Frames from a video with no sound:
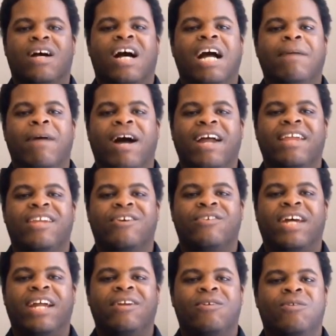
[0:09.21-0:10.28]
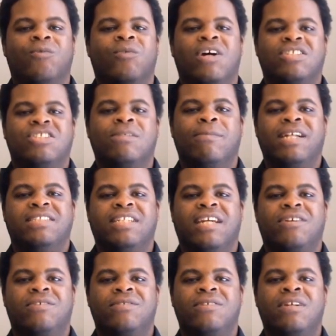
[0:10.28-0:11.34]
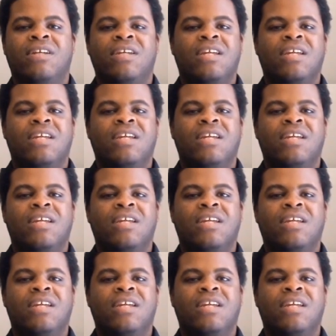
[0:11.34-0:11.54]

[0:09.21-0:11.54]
I'm High Heel Knight. Welcome to my channel.